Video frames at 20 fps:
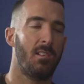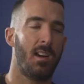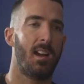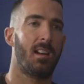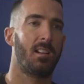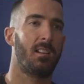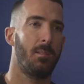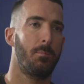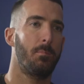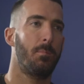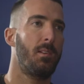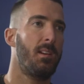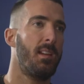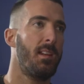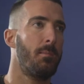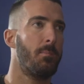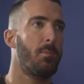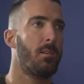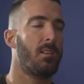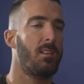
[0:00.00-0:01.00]
our
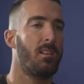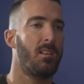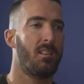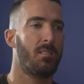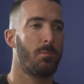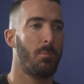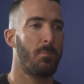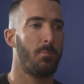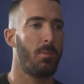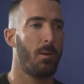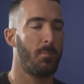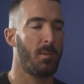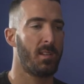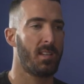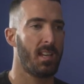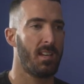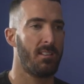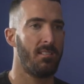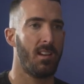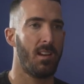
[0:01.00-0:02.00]
company, because we'd probably
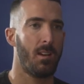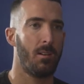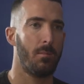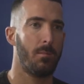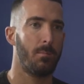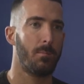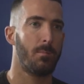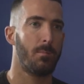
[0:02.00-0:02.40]
carry out